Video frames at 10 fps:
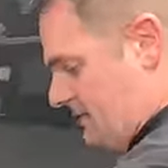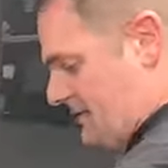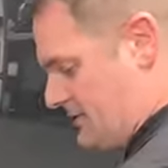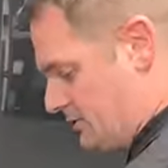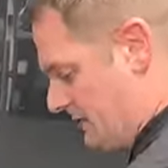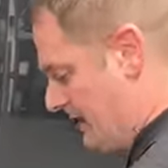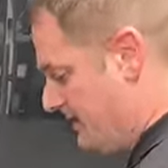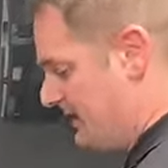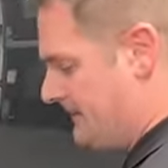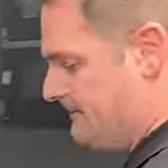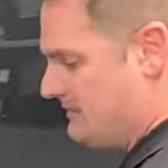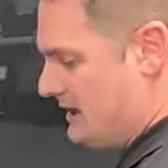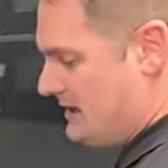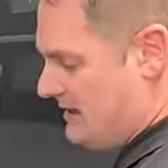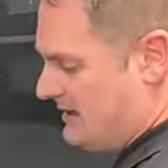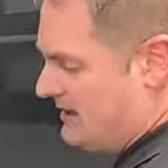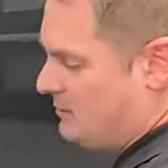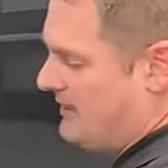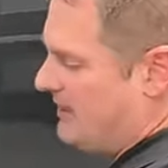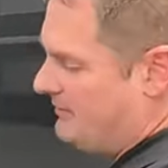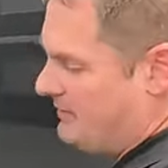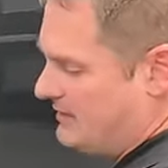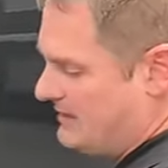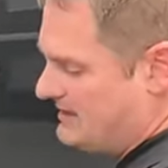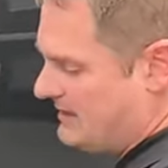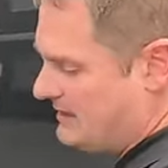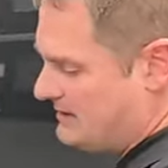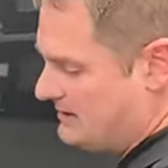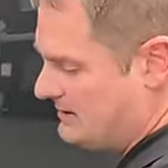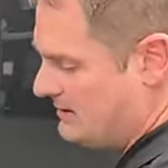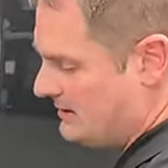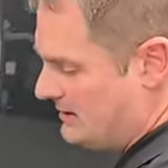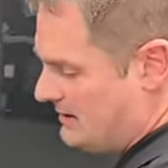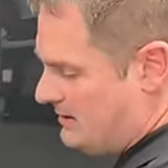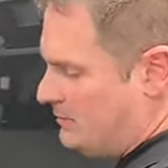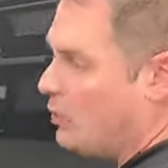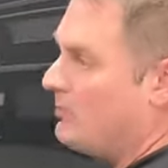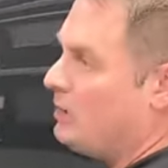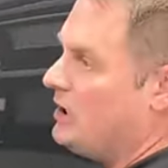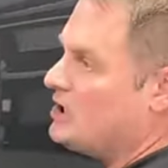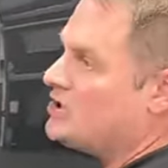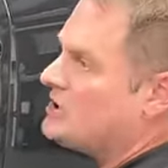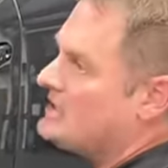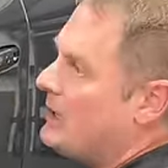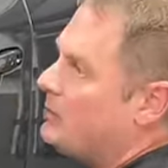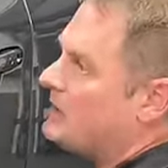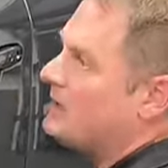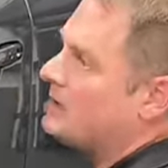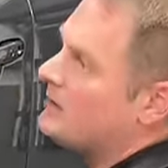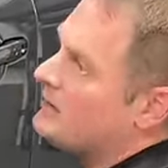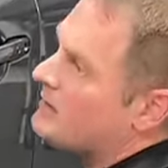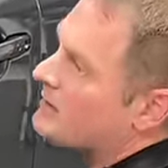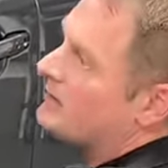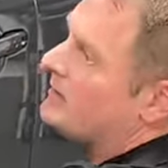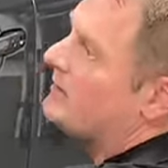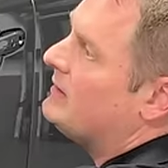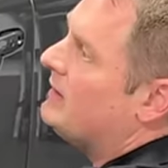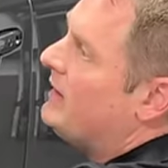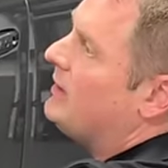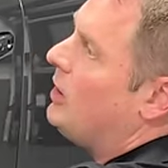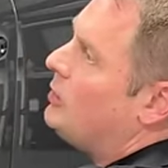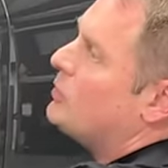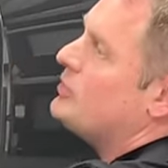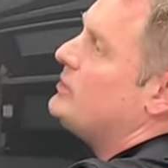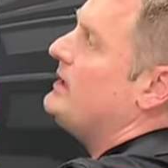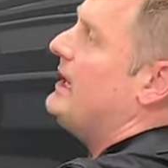that's your leveling. And then we have the second, more plush towel here. And all we're doing